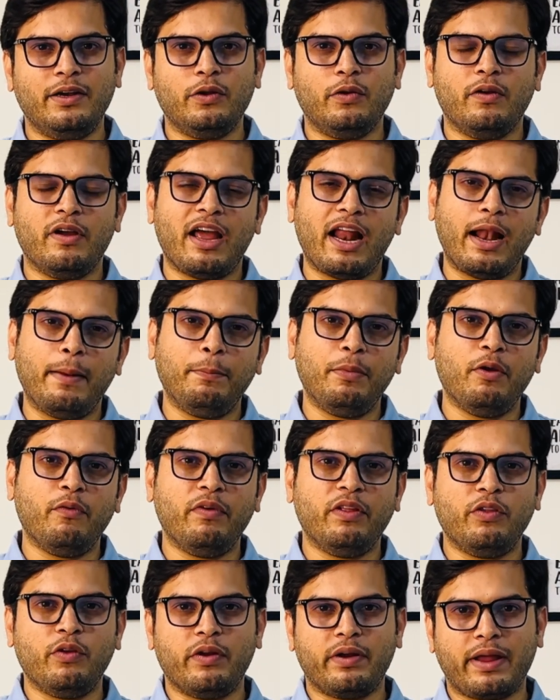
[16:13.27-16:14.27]
to help you
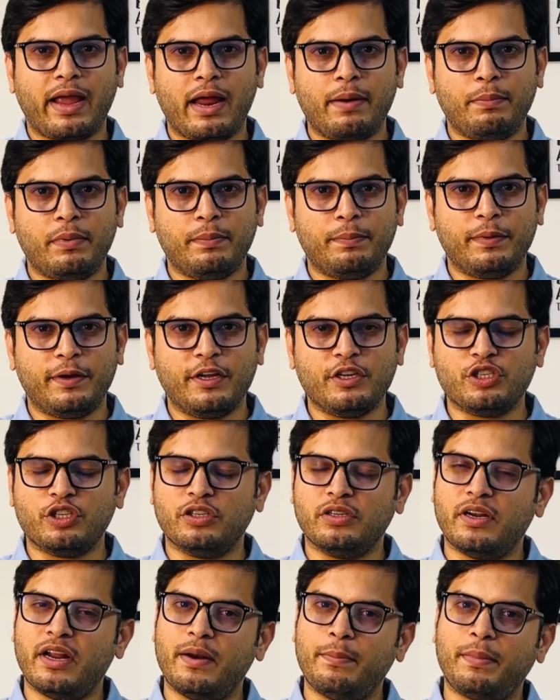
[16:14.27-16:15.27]
with your CAT preparation
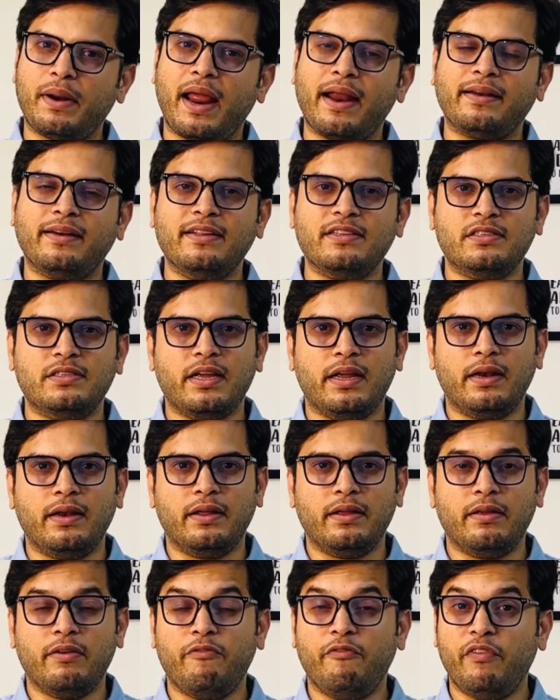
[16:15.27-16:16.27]
and practice
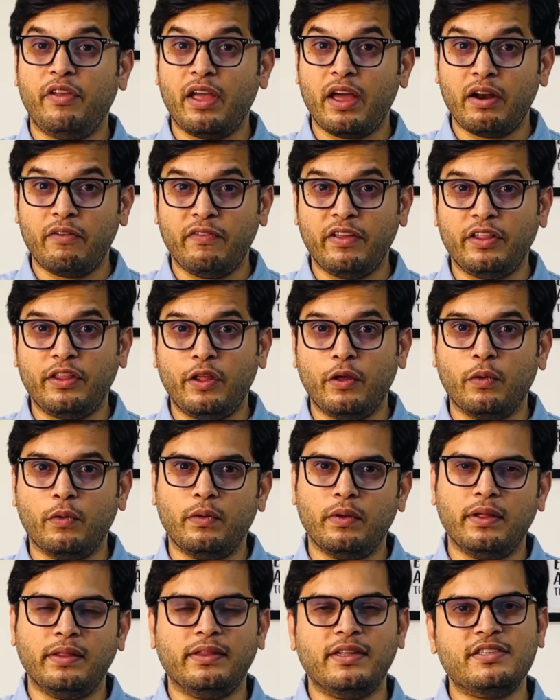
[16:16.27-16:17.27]
daily. We are with you
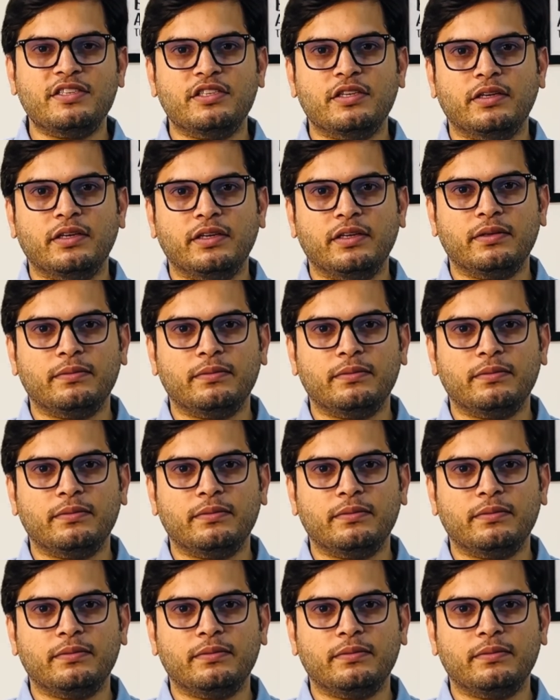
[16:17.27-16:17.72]
in this journey.